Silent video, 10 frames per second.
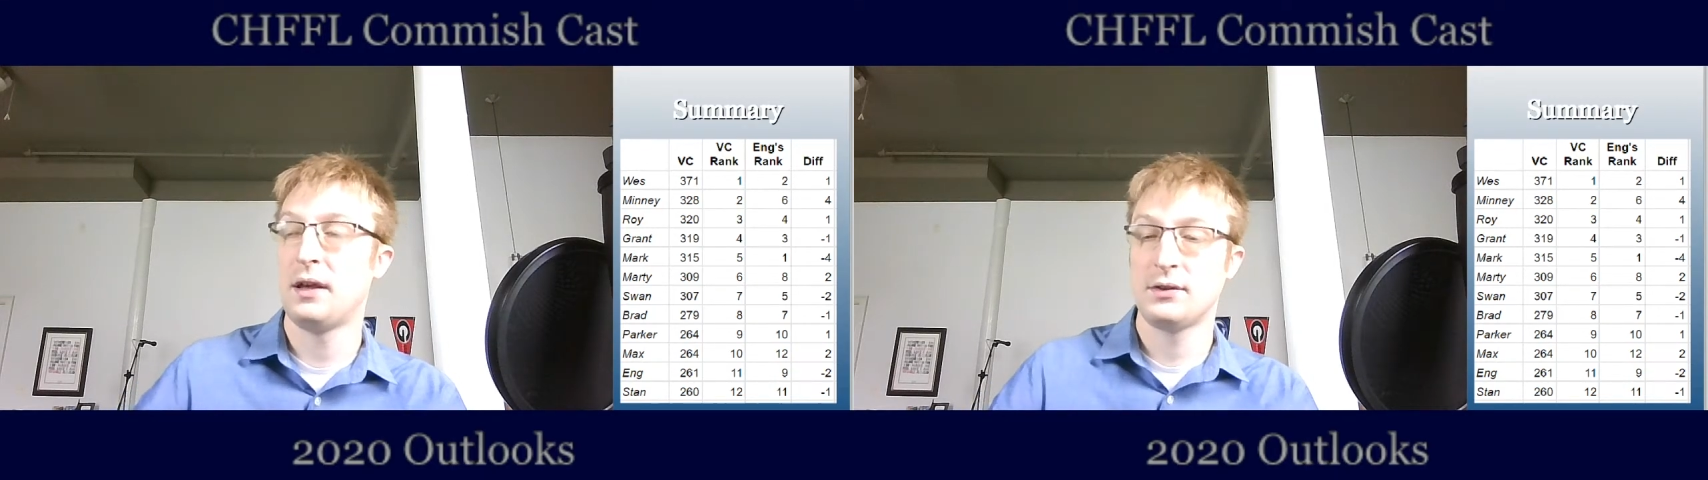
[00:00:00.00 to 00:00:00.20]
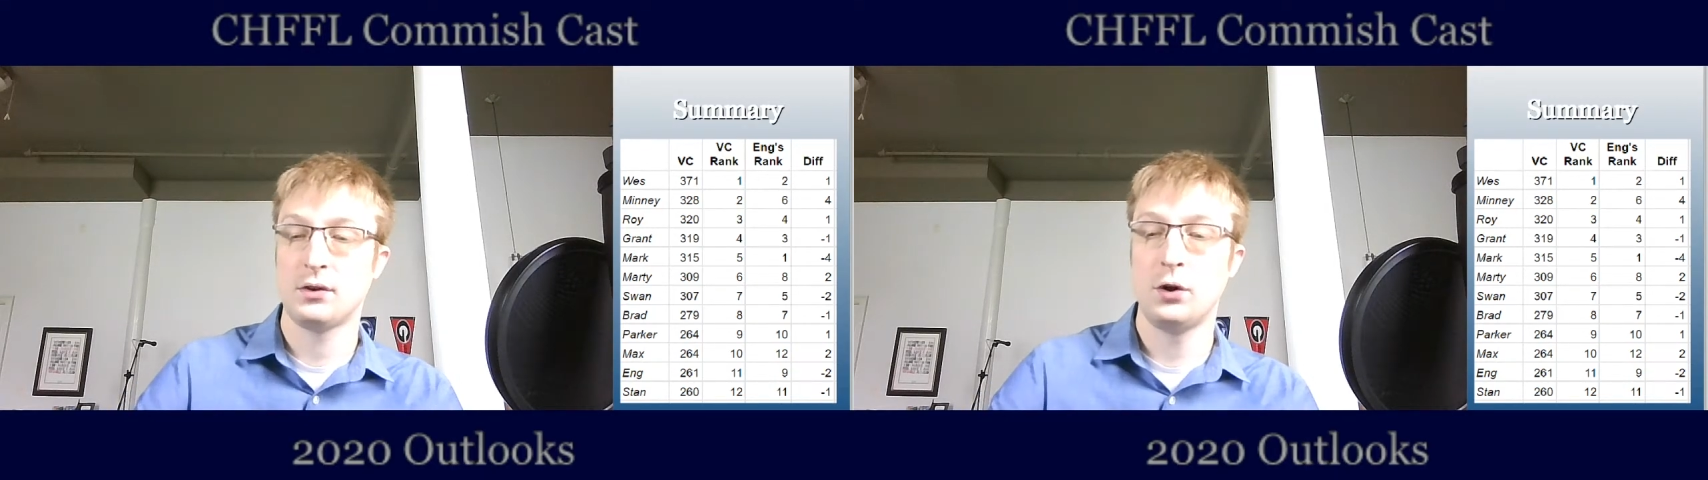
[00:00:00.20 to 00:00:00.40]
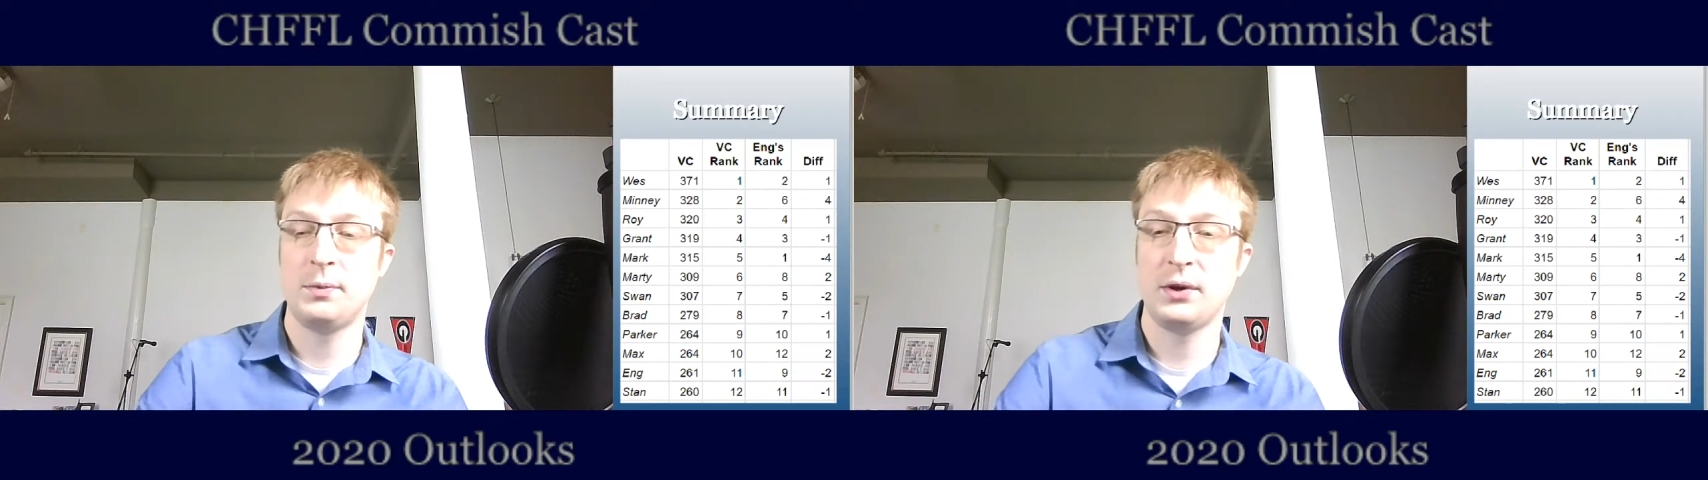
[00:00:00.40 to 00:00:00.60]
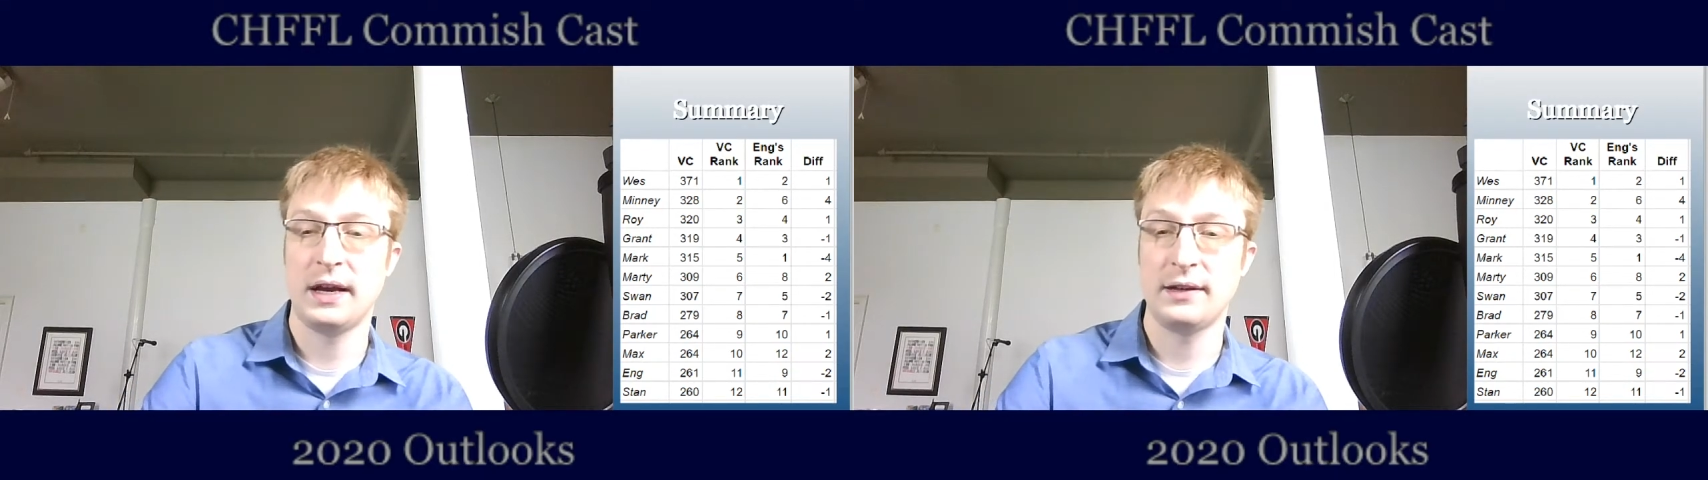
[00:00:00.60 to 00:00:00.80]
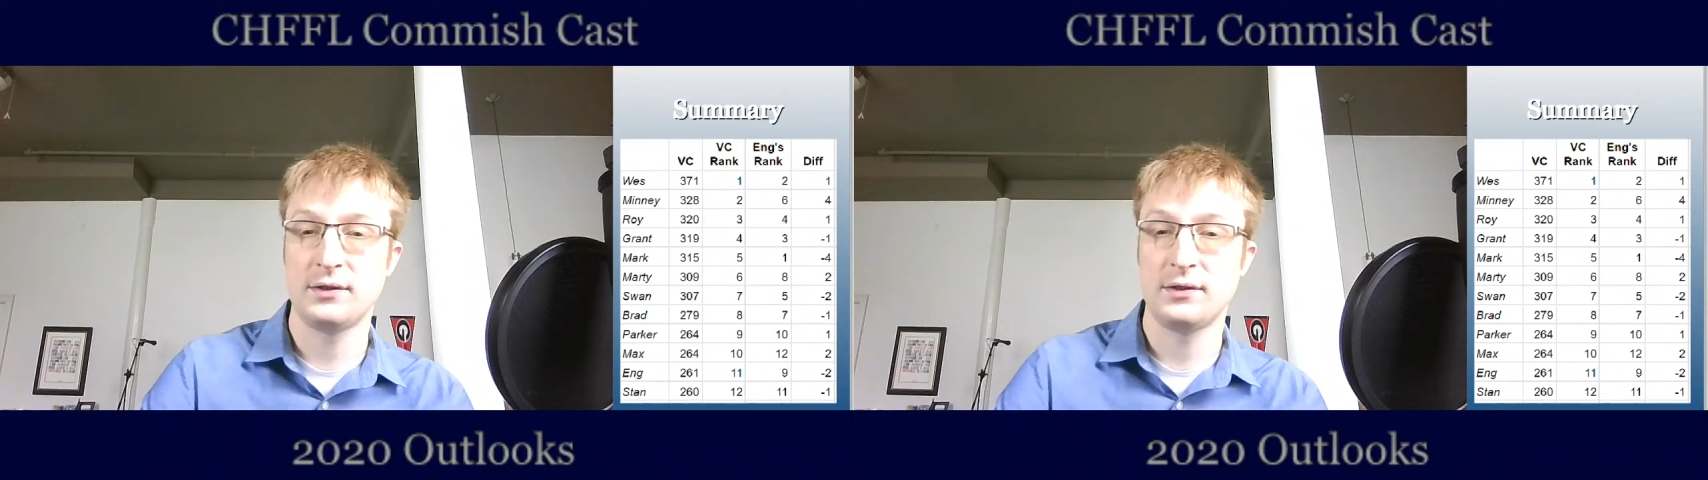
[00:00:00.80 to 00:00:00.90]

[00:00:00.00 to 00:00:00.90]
So I hope you guys